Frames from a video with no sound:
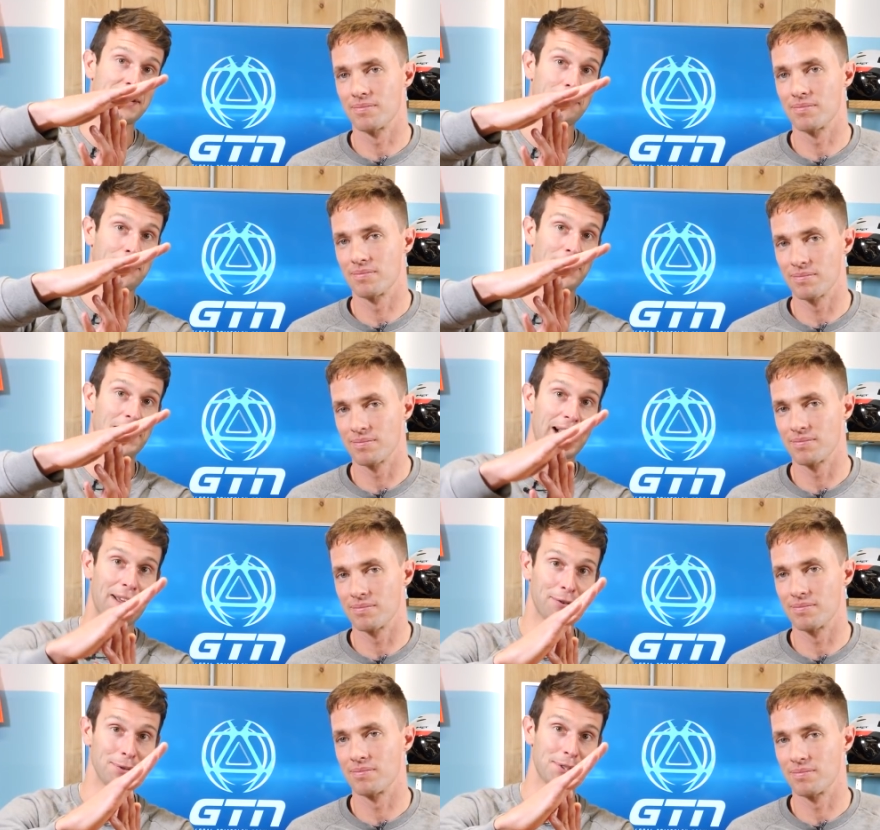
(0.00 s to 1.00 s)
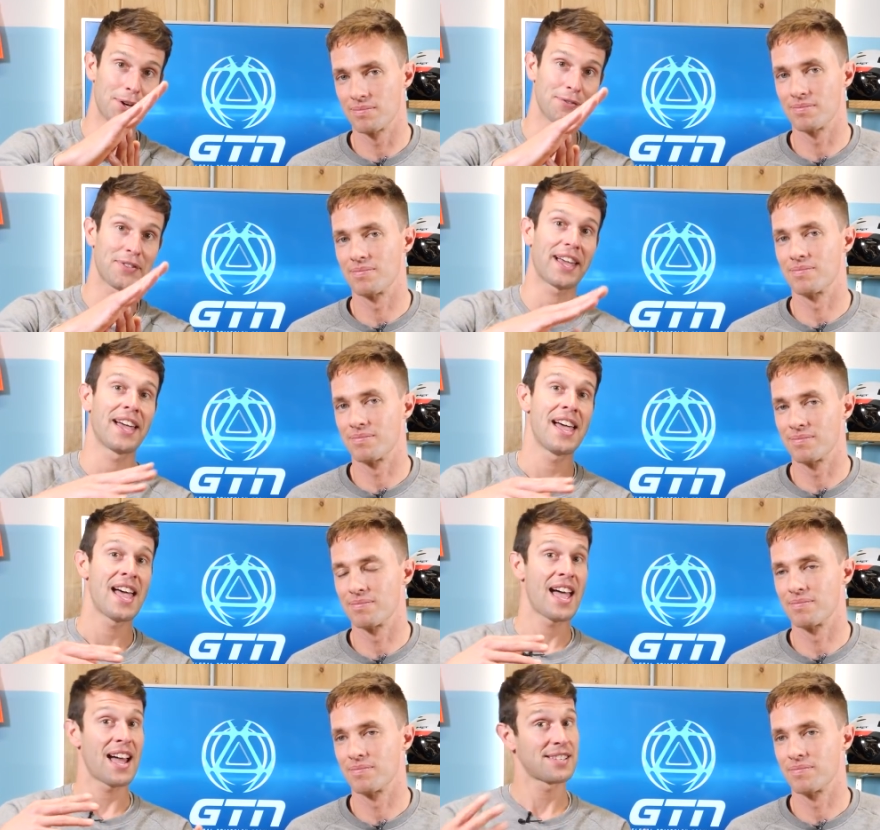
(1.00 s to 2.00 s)
Speaker 1: differing levels of that.
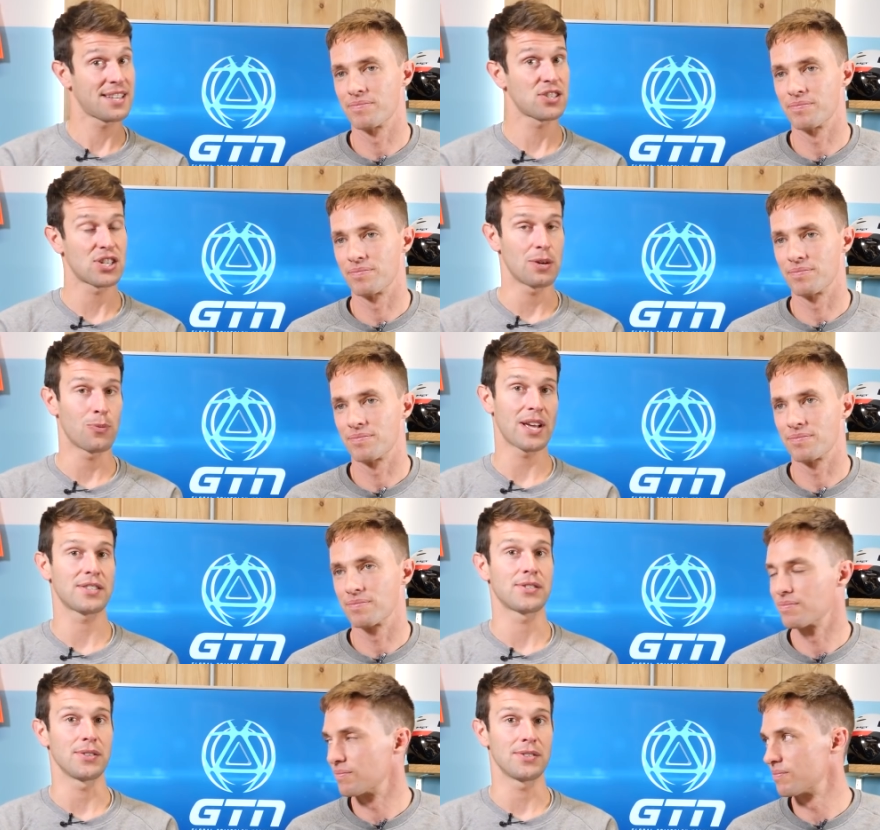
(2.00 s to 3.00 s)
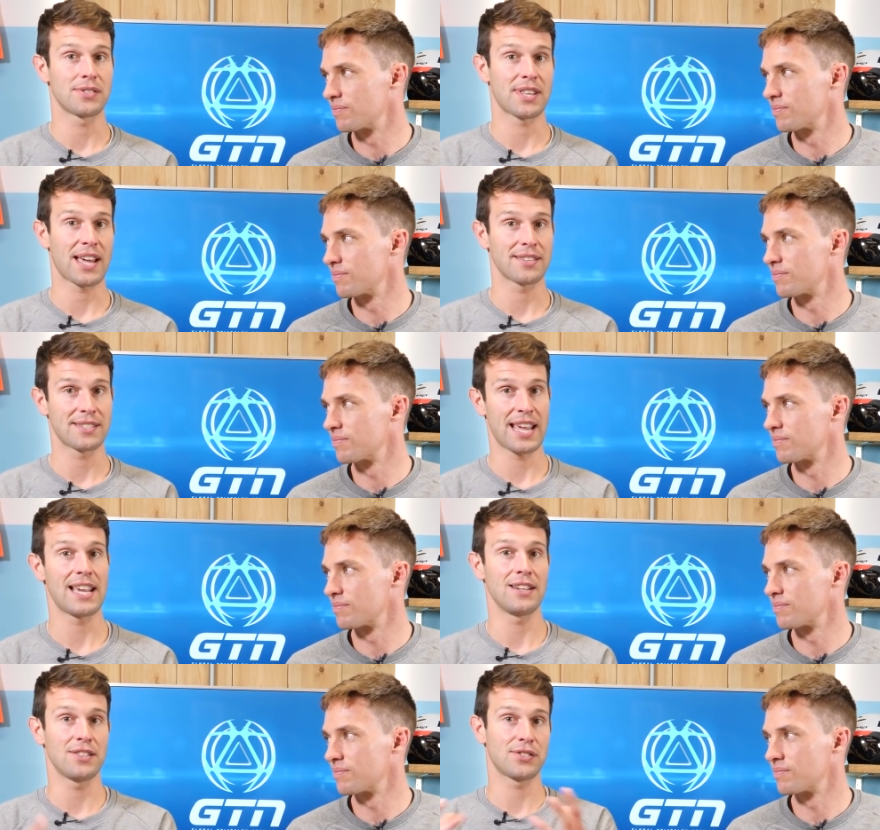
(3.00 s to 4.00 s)
And essentially wetsuits that are
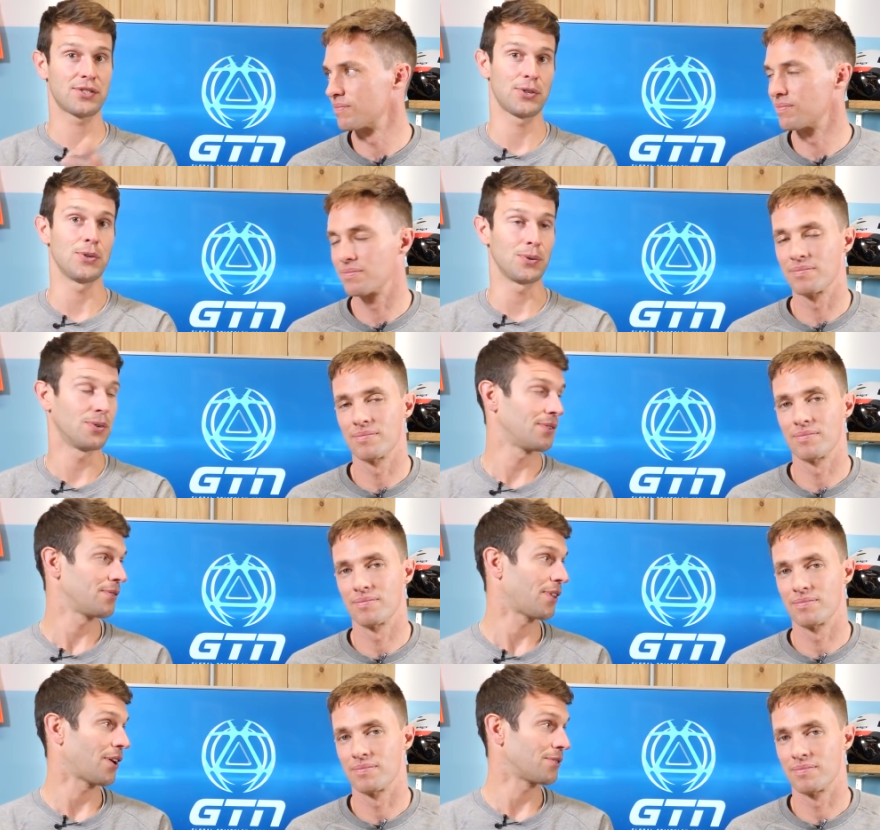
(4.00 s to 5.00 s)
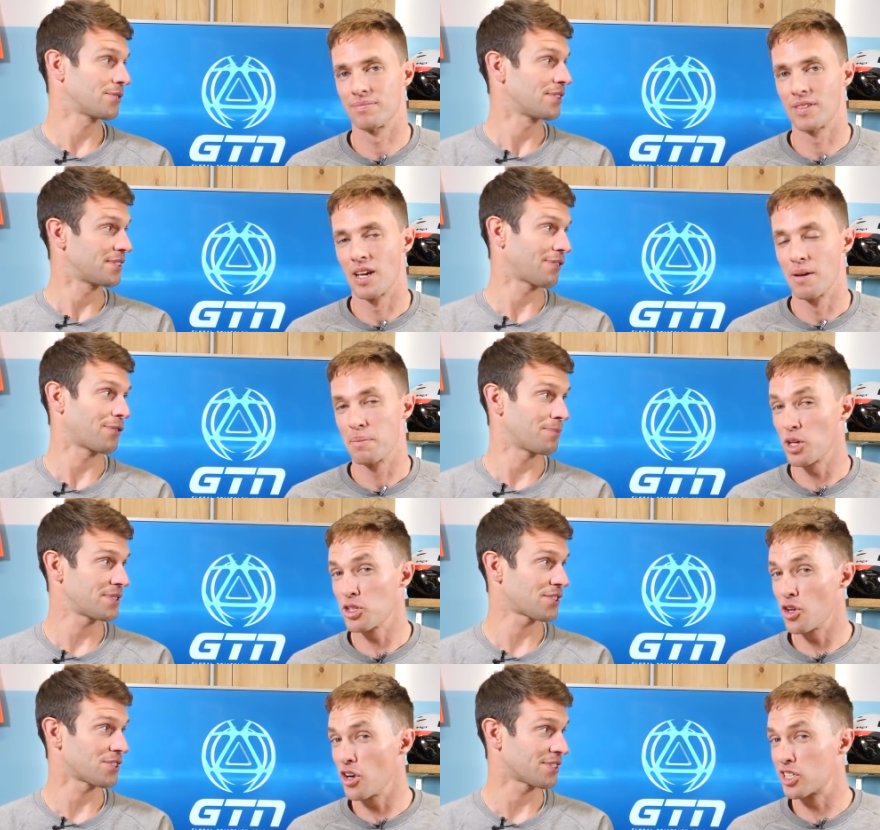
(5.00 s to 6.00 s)
tailored to those different. But those
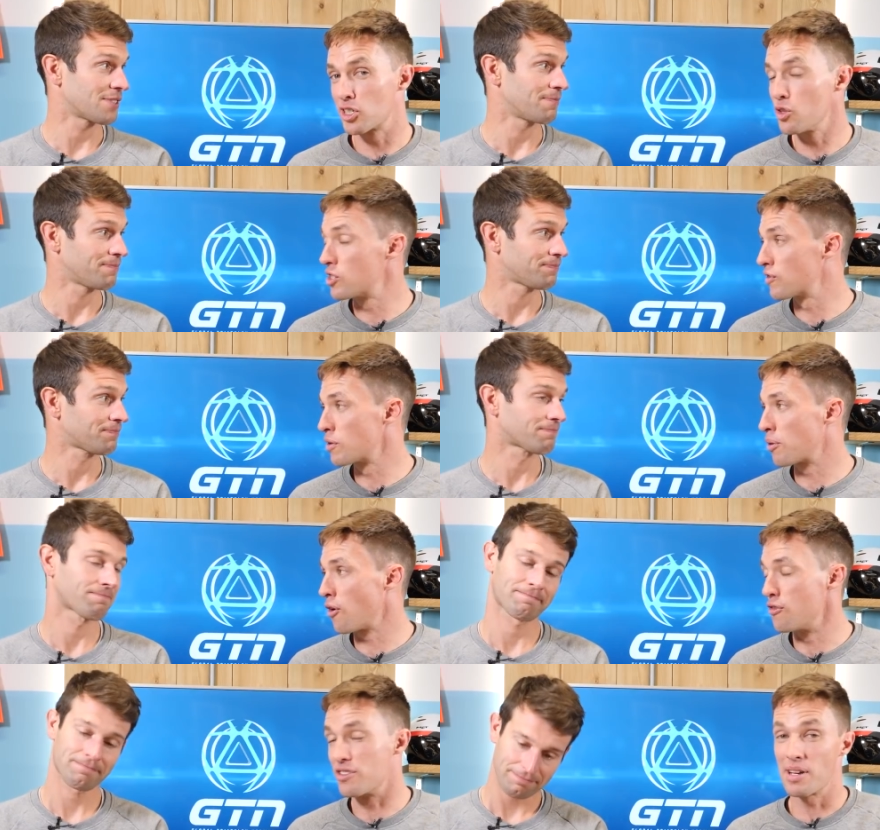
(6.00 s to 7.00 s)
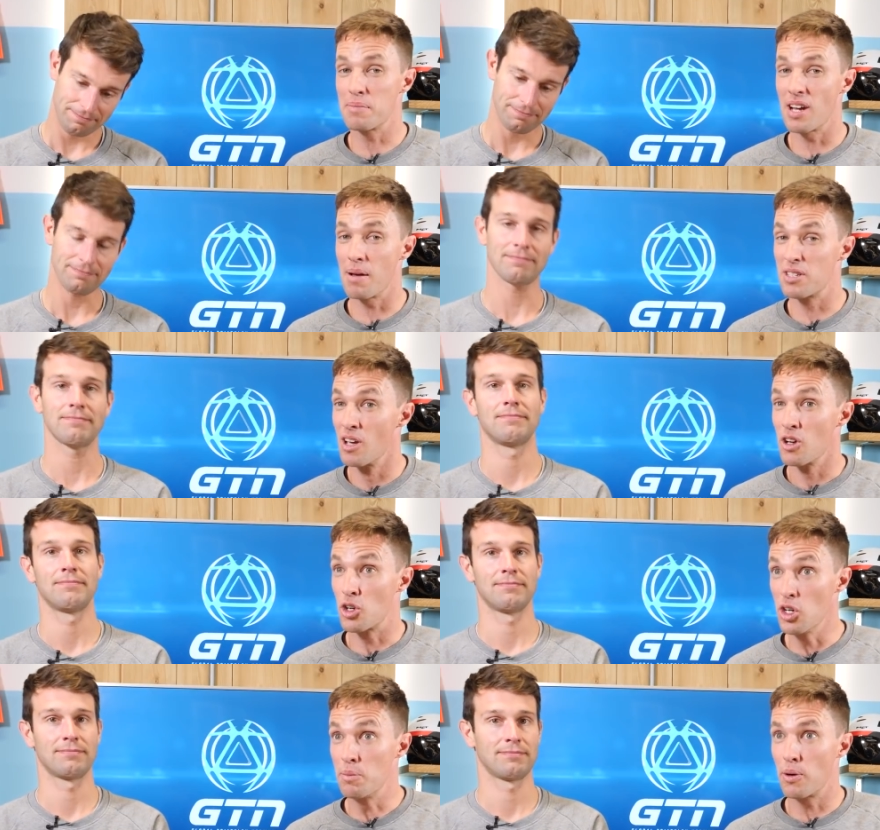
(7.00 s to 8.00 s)
positions. are not
Speaker 2: exclusive to pros. Sometimes
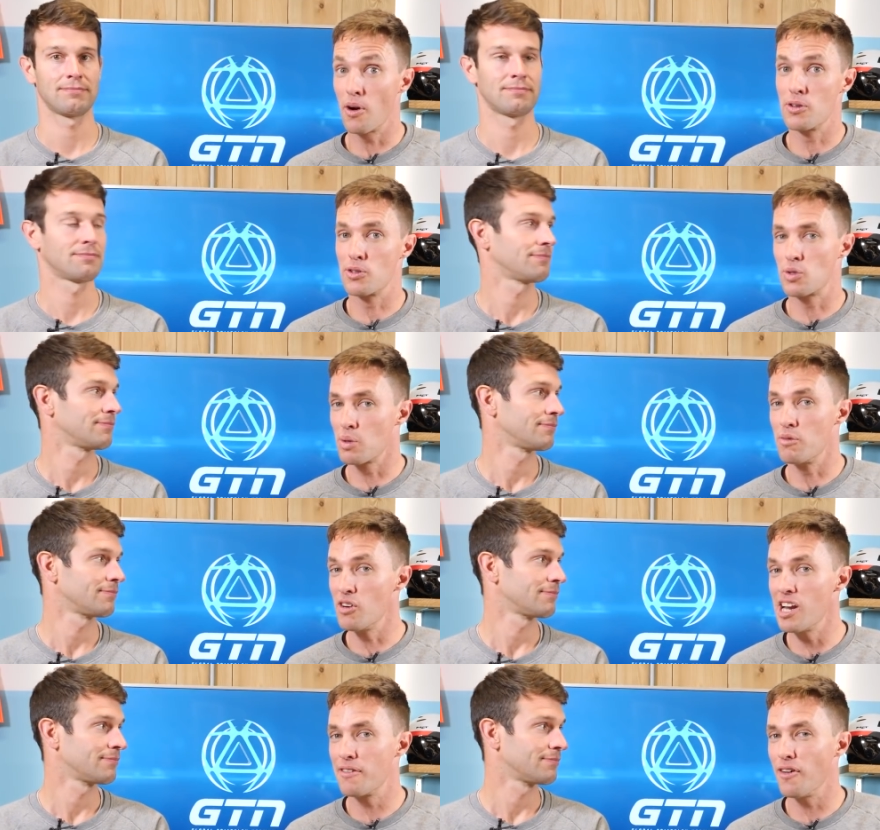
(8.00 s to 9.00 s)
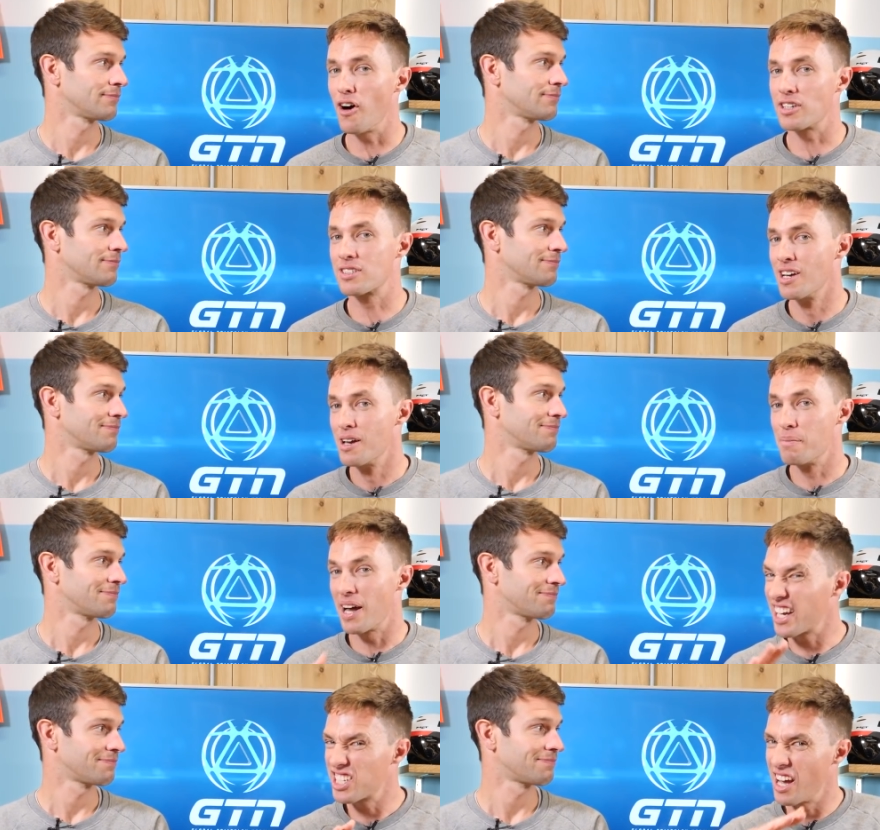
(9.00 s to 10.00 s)
good pros who swim really fast
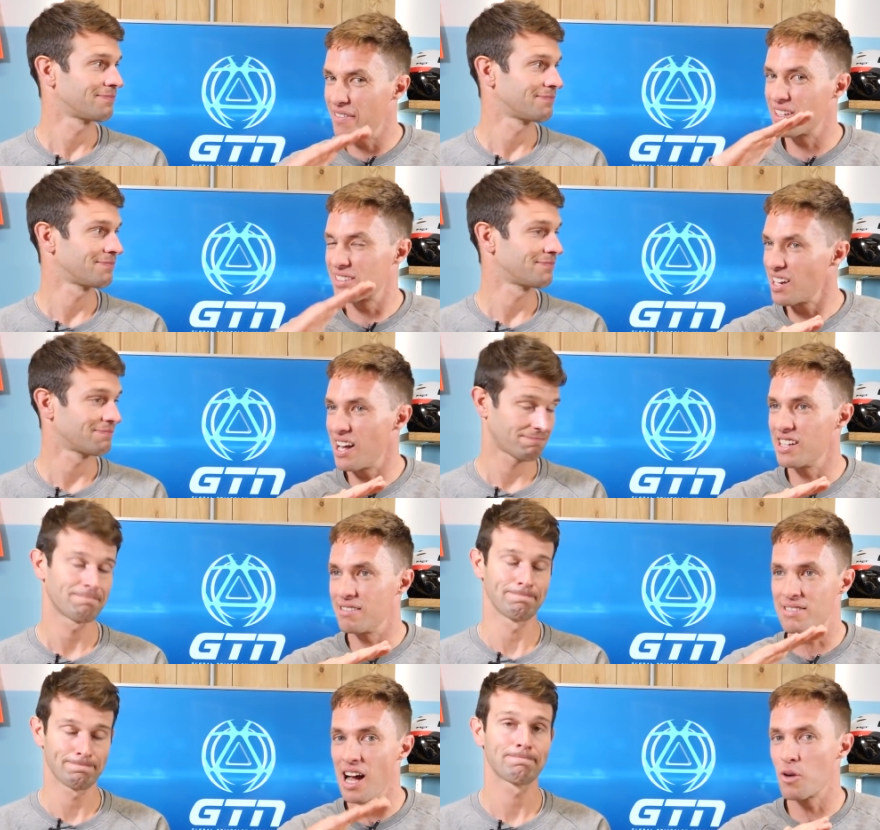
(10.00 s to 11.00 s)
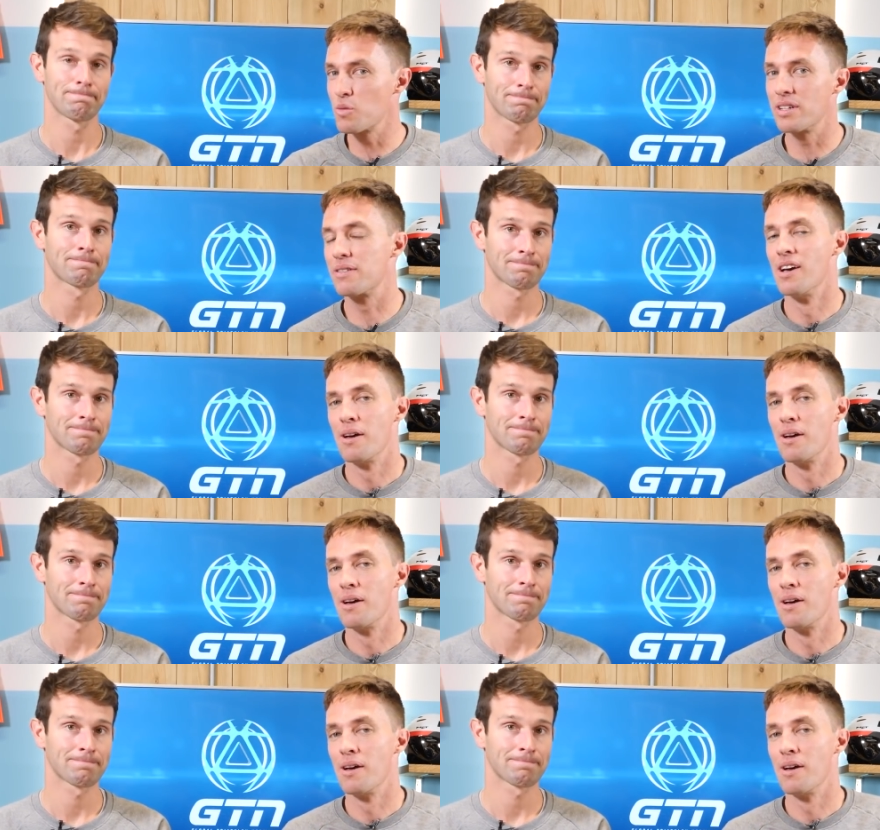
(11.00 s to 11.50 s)
might actually have a slightly downward